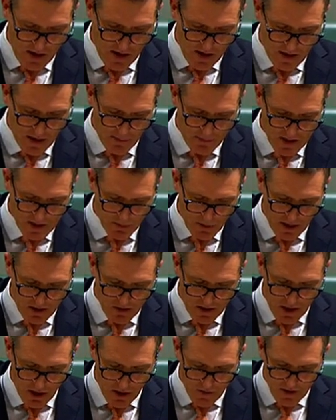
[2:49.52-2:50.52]
Deputy Speaker,
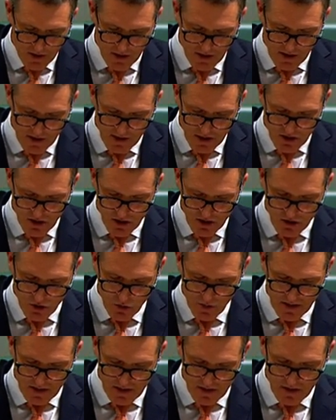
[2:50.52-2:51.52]
I note that in addition
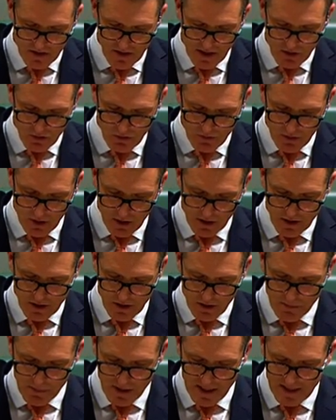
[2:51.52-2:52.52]
to its central focus
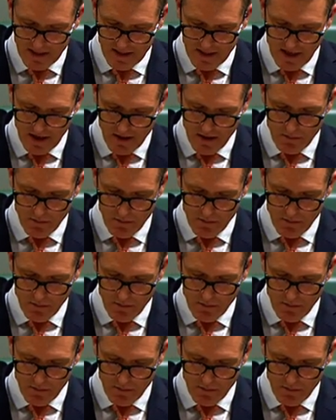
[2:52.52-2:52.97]
on plastic,